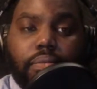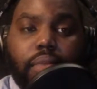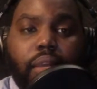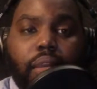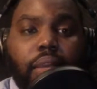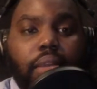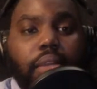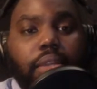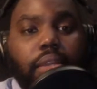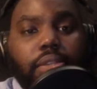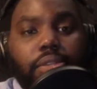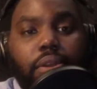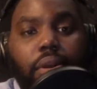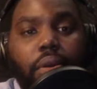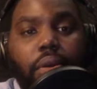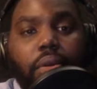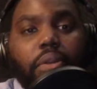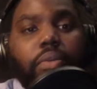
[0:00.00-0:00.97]
These are
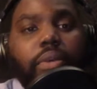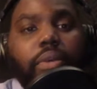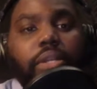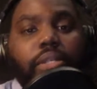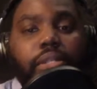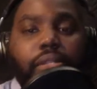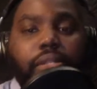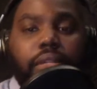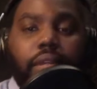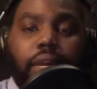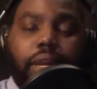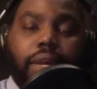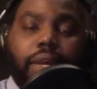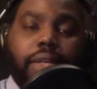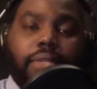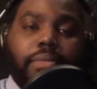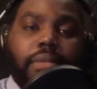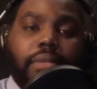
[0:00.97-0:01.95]
all questions that I
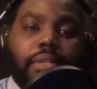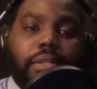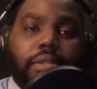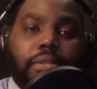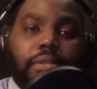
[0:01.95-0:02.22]
ask myself.